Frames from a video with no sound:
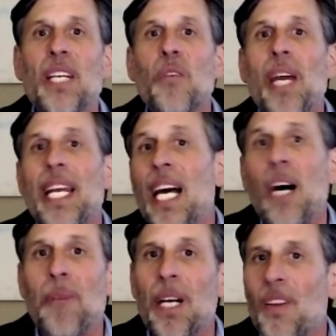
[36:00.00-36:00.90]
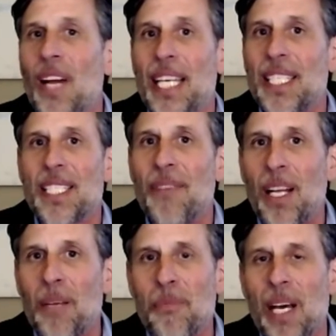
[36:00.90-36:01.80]
way to help our clients
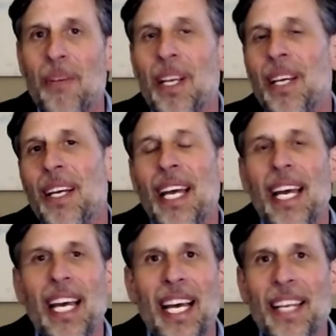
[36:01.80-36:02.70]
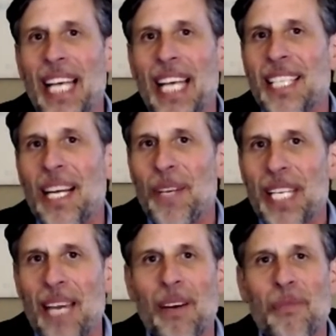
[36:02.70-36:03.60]
develop them and that's how we
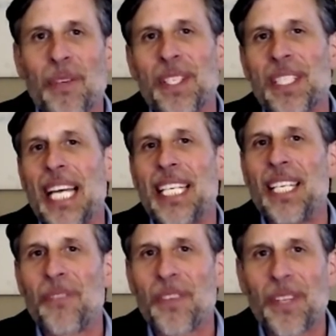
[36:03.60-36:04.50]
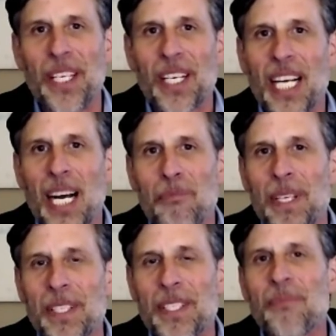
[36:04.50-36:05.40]
came up with this idea for leader
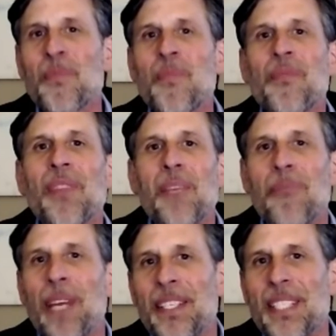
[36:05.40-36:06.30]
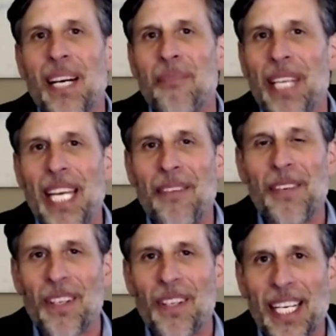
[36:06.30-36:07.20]
compass based on
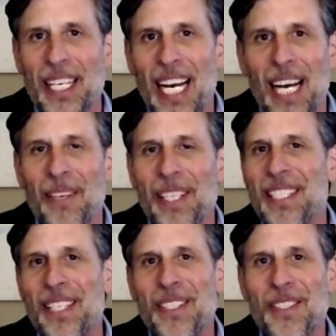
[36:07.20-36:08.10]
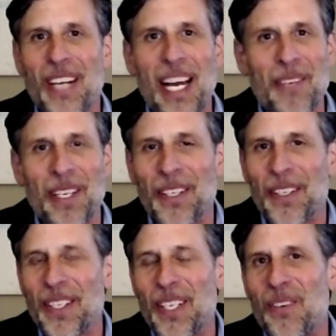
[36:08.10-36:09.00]
behavioral economics and i described it
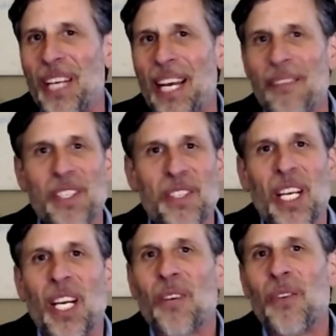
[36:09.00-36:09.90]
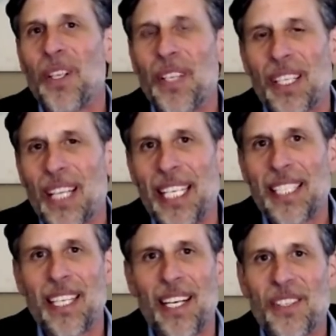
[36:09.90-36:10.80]
earlier where we have these really light
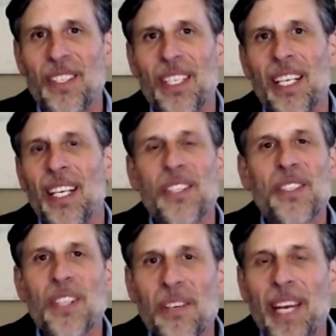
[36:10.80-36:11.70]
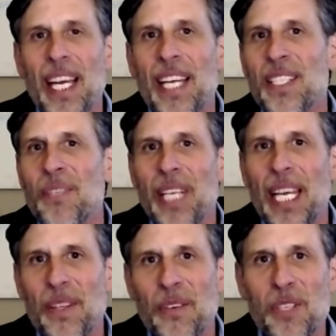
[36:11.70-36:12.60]
touch surveys and we get
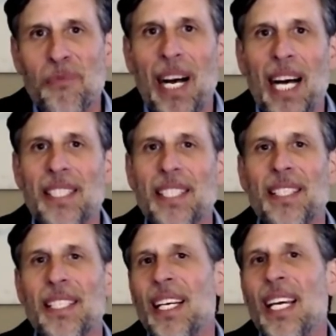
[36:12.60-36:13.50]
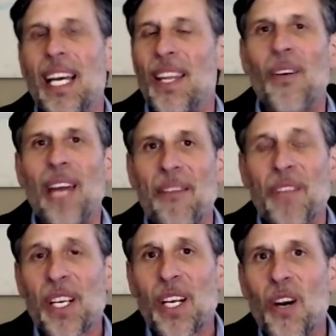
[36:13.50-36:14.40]
the responses and then we have the
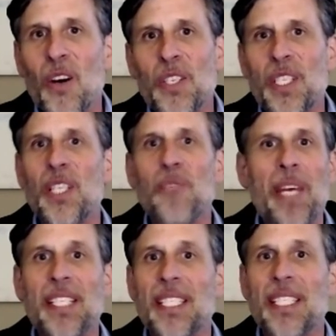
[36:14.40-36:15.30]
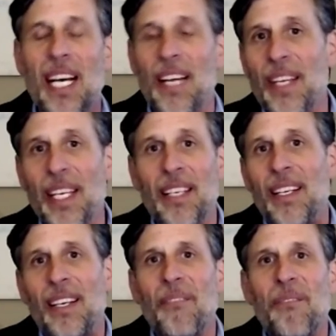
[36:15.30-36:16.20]
coach that based on the
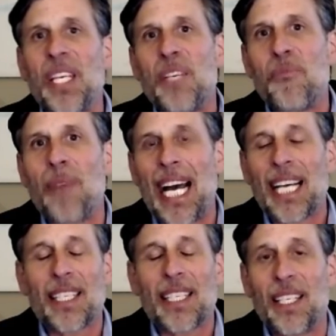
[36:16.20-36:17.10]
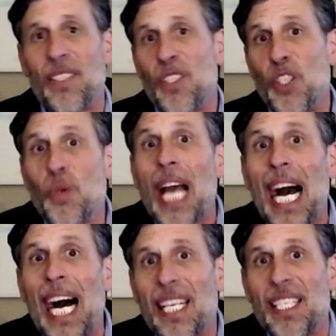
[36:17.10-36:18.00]
feedback that you
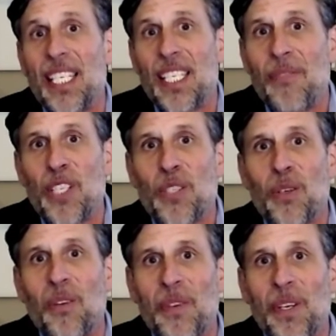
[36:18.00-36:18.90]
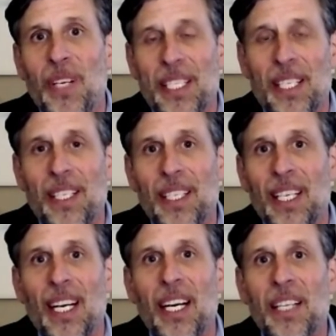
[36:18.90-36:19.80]
got as an individual for as a
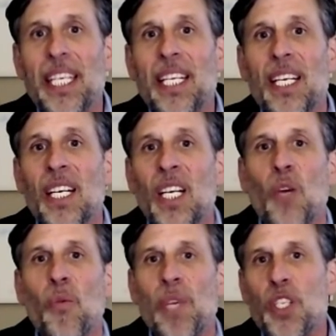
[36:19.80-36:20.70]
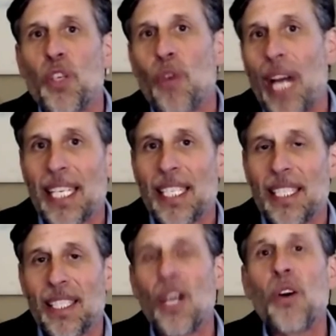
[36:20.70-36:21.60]
a leader, we could direct
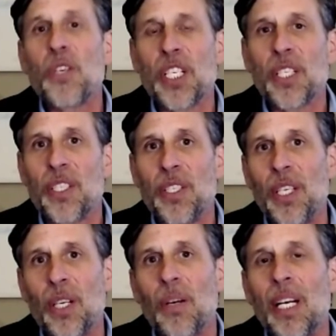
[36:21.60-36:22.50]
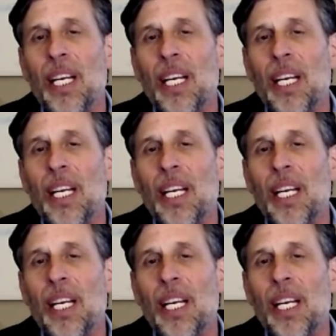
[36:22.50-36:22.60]
coaching to you.